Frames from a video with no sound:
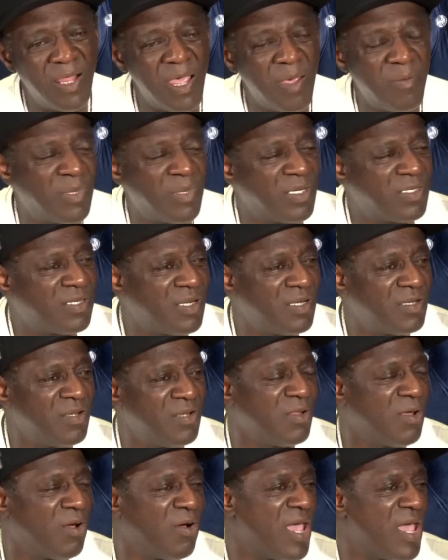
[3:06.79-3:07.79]
me, you
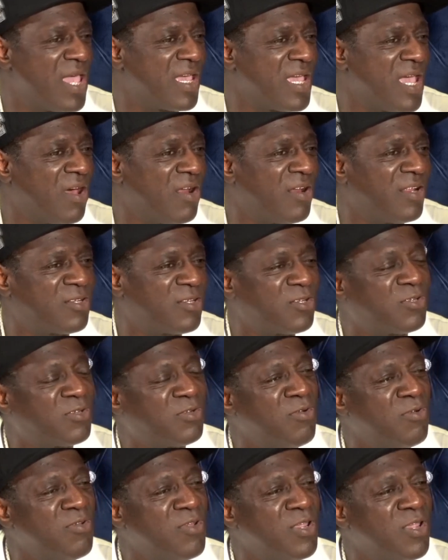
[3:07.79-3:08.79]
know, hang out at the
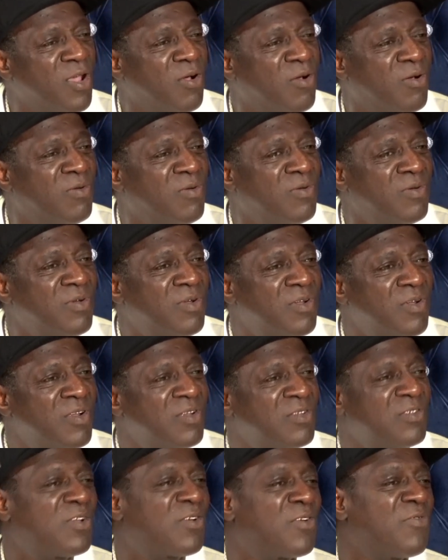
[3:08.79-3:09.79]
studio
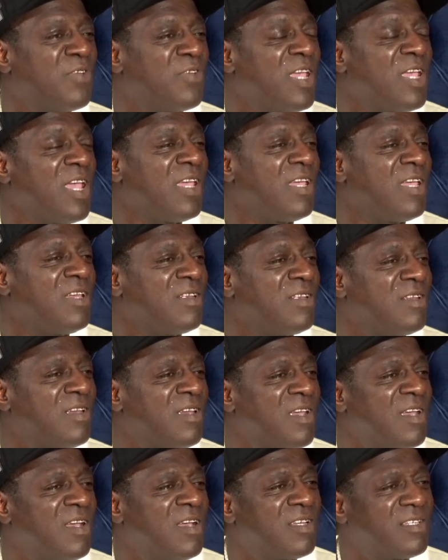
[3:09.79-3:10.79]
to create.
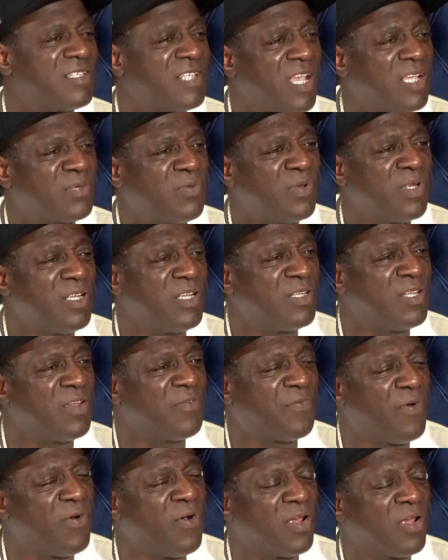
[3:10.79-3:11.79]
Because that's what he did
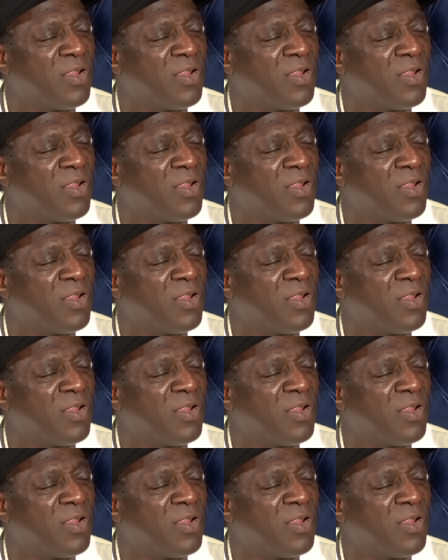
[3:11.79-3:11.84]
for all of us.